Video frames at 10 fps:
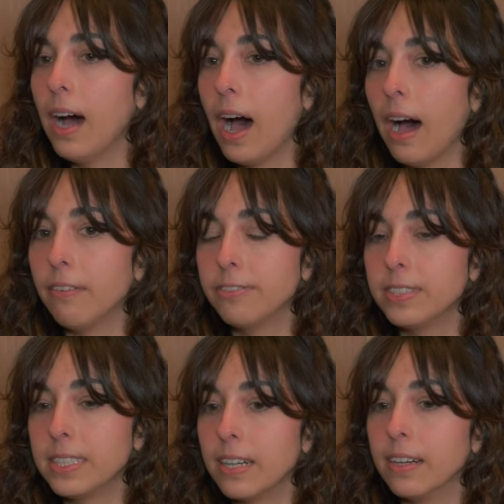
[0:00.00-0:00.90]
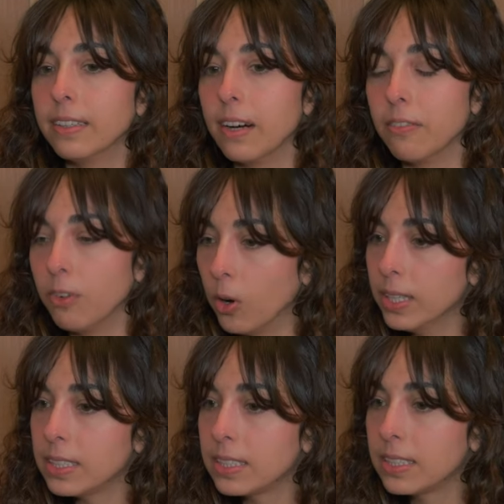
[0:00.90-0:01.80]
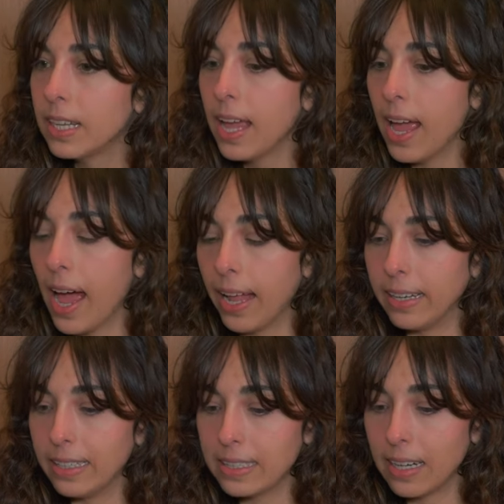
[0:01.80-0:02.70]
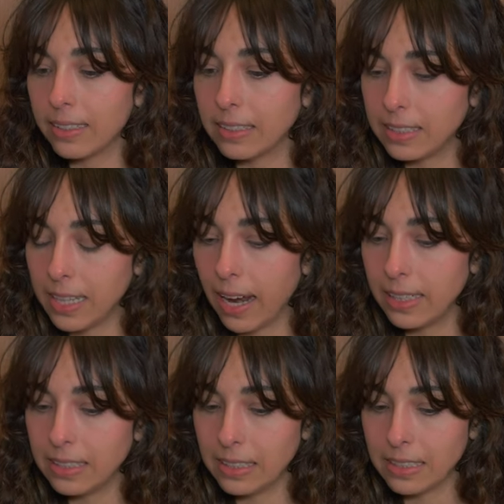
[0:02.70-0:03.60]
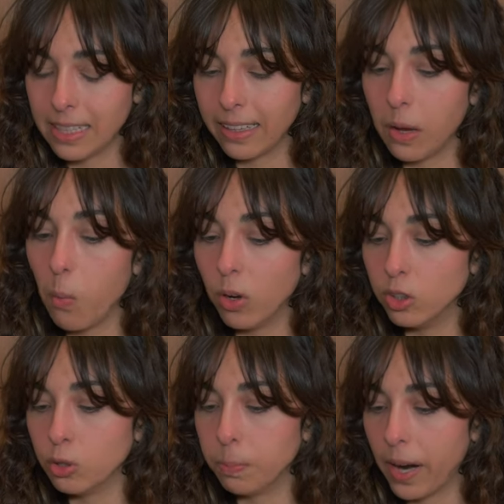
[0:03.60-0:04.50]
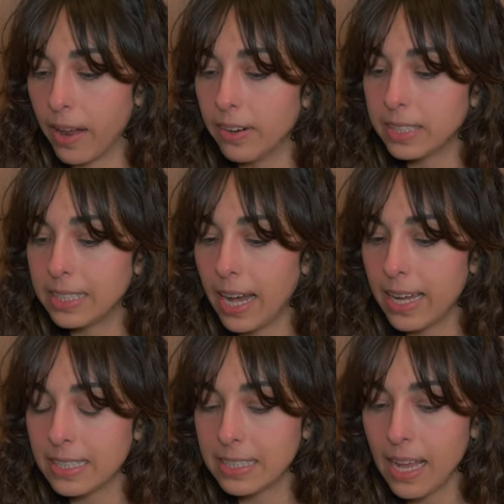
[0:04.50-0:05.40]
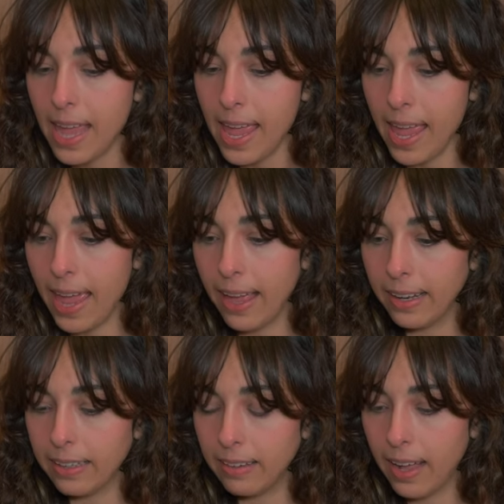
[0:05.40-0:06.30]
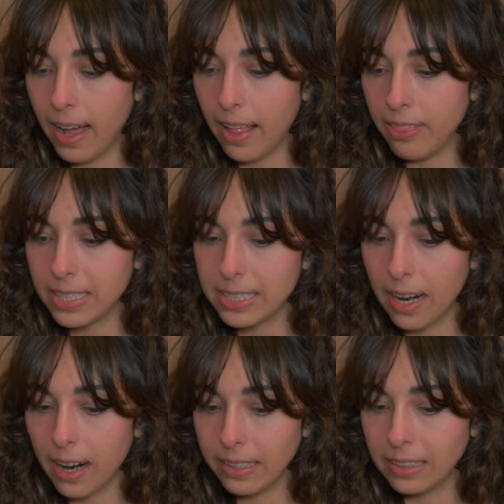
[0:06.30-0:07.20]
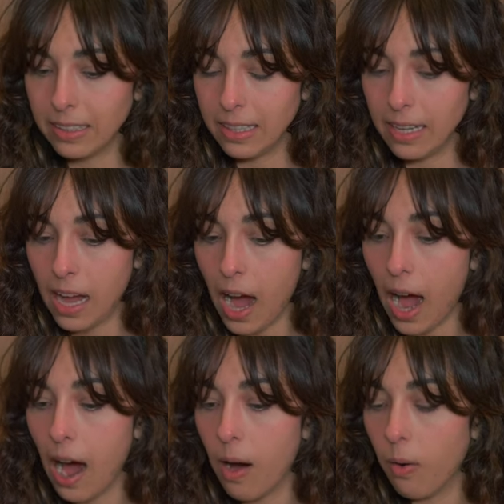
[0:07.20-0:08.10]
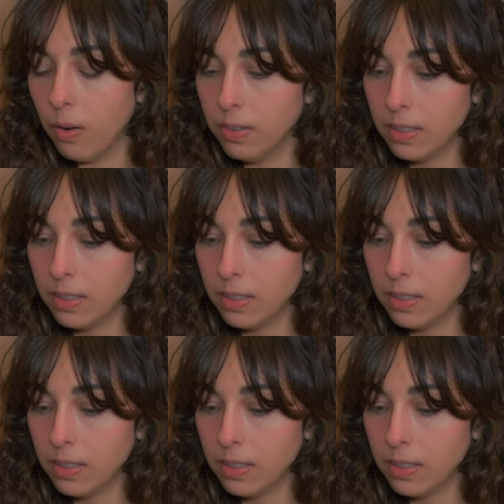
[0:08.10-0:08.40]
have shared their voice, and these are the challenges that they want to prioritize, and uh, these are the how